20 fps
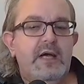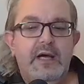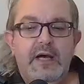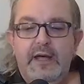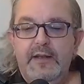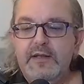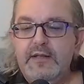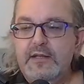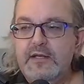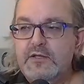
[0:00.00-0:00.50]

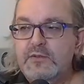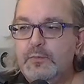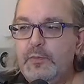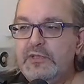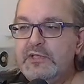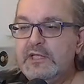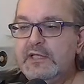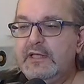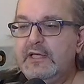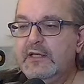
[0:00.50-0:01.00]
And in this
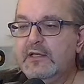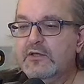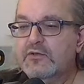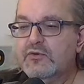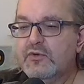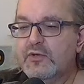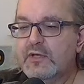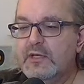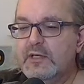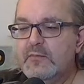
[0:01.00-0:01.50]
particular
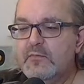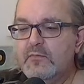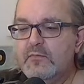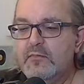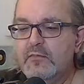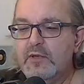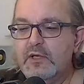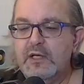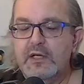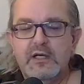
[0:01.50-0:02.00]
dream,
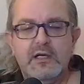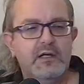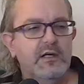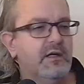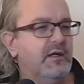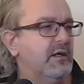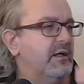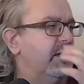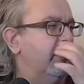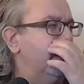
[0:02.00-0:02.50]

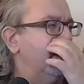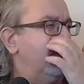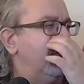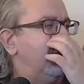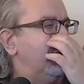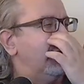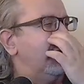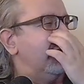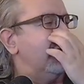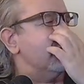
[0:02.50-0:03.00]

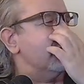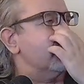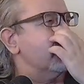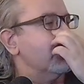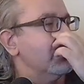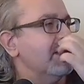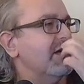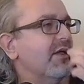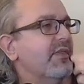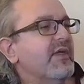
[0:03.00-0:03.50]
last
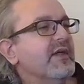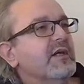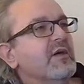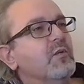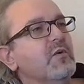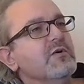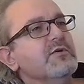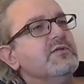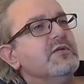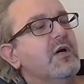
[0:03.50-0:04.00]
night, I think it
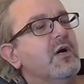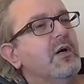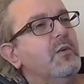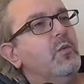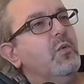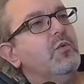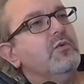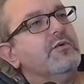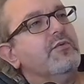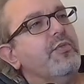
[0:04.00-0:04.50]
was, I
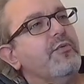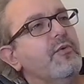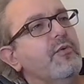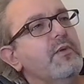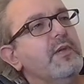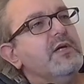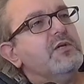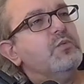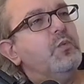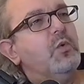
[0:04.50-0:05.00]
walked through
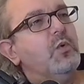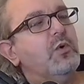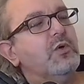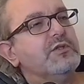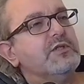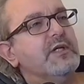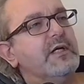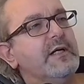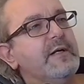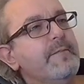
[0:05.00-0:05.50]
this
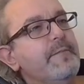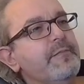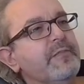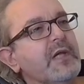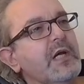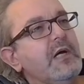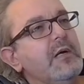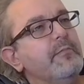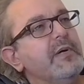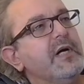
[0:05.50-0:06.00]
water,
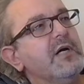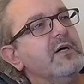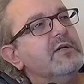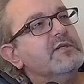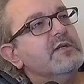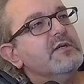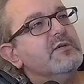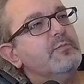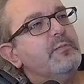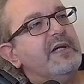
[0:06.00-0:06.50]
past
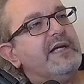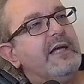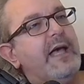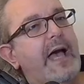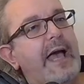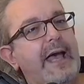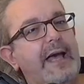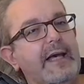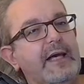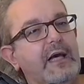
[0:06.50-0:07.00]
this big
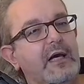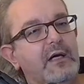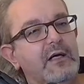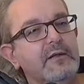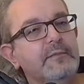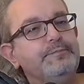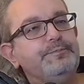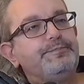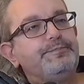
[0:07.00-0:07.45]
hangar,